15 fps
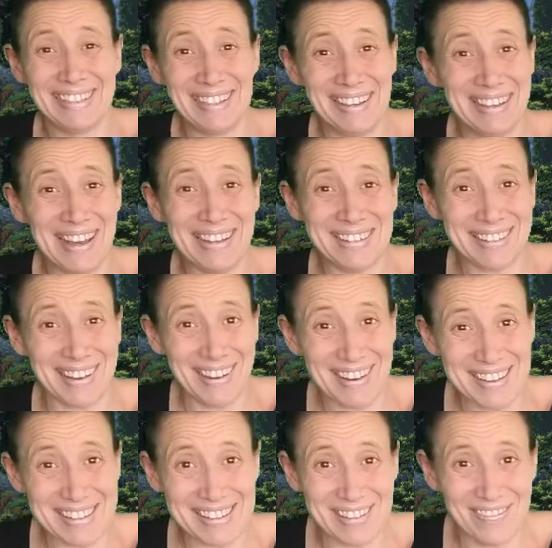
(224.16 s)
That's
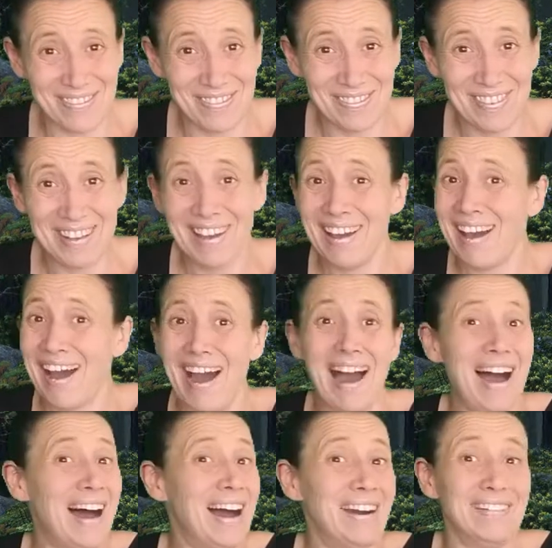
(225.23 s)
awesome.
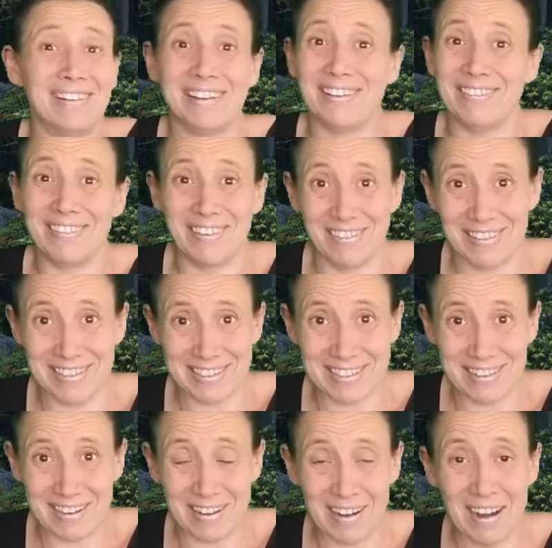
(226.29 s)
I wouldn't even know where to
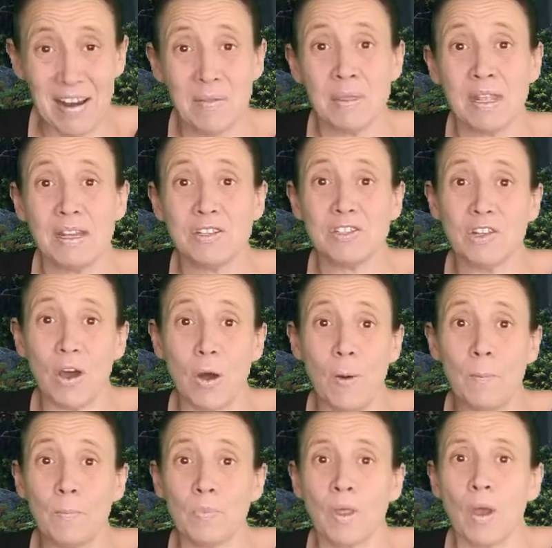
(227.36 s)
start.
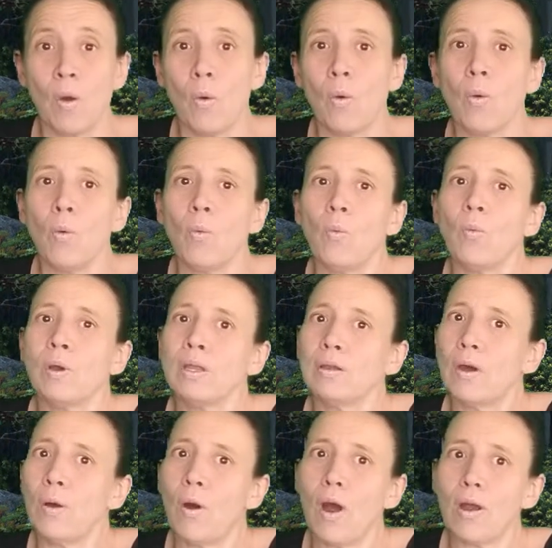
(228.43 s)
So, we
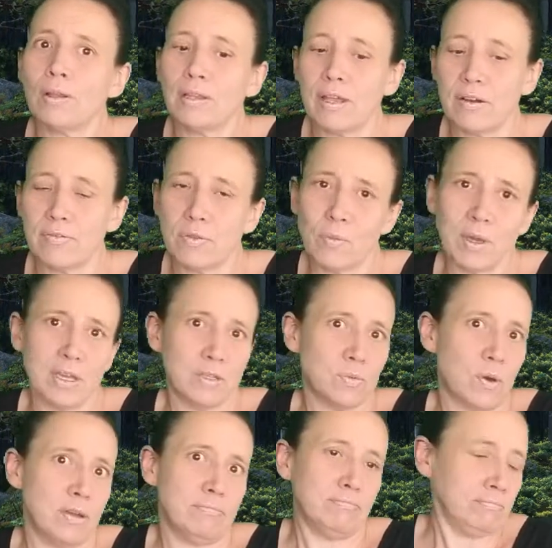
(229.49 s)
know our letter of the week is
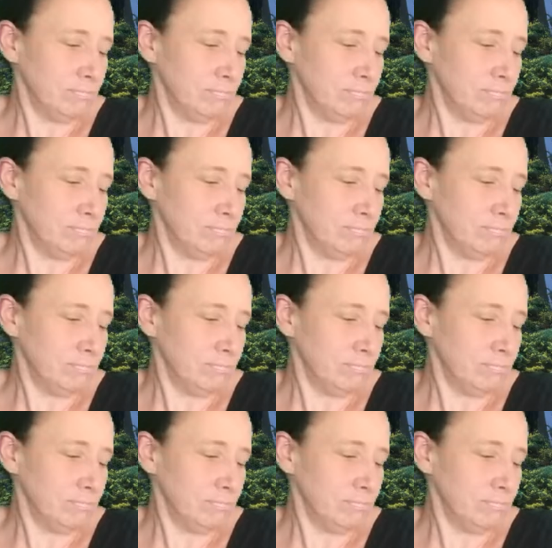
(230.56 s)
what?